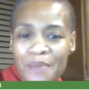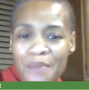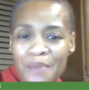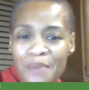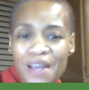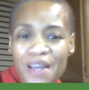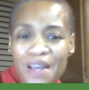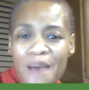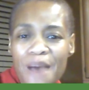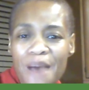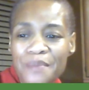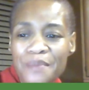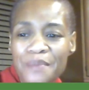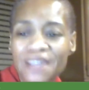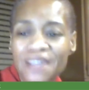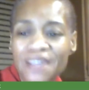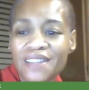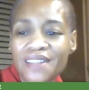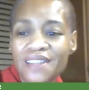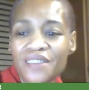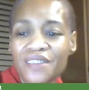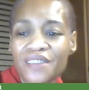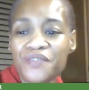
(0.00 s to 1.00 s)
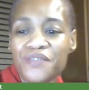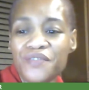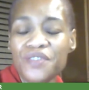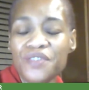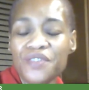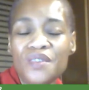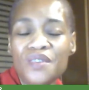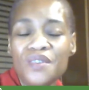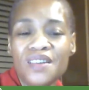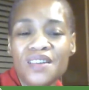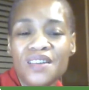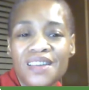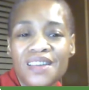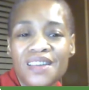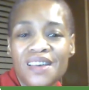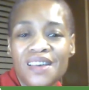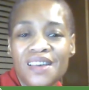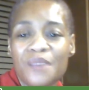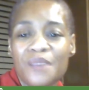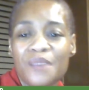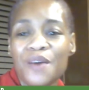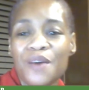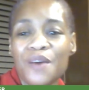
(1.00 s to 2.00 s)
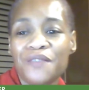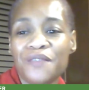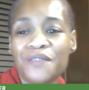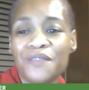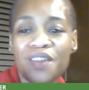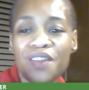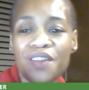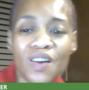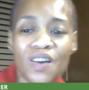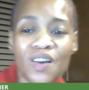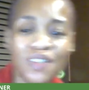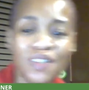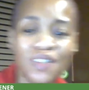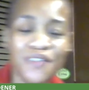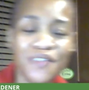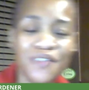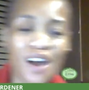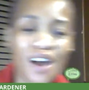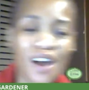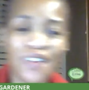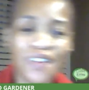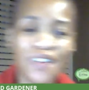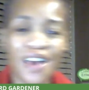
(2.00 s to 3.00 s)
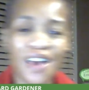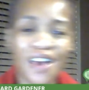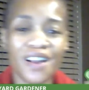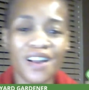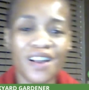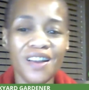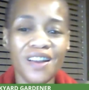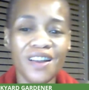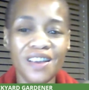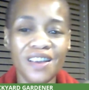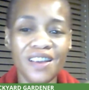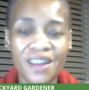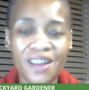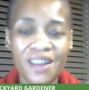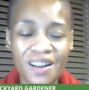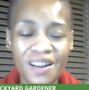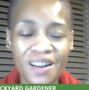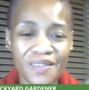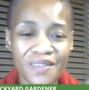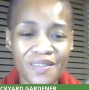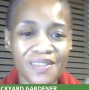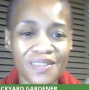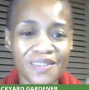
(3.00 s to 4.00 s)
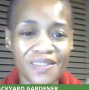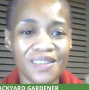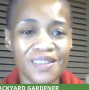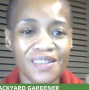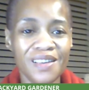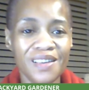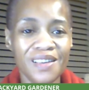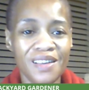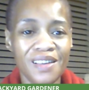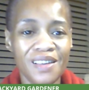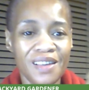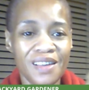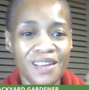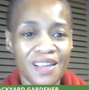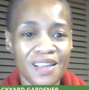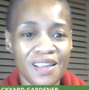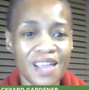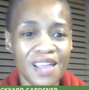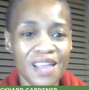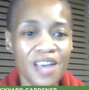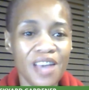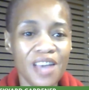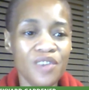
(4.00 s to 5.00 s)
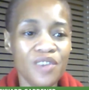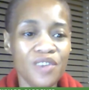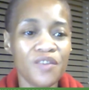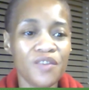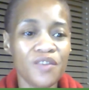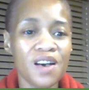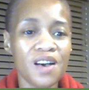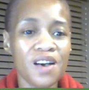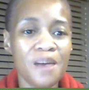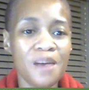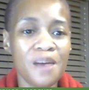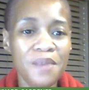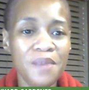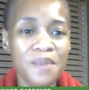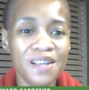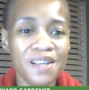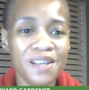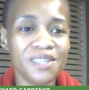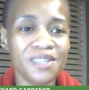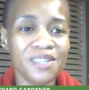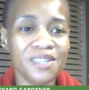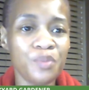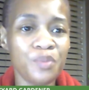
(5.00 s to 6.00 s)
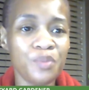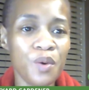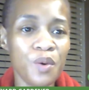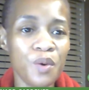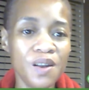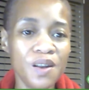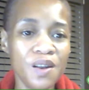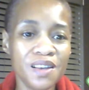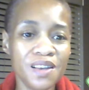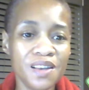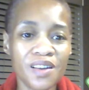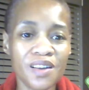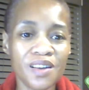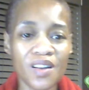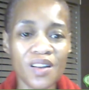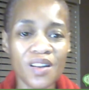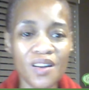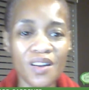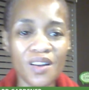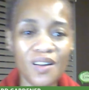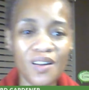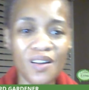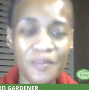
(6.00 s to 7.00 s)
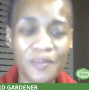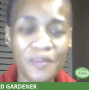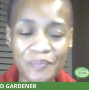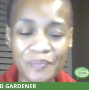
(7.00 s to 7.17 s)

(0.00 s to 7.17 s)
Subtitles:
I'm missing a few, but for those of y'all that are here, thank you for coming and supporting your girl.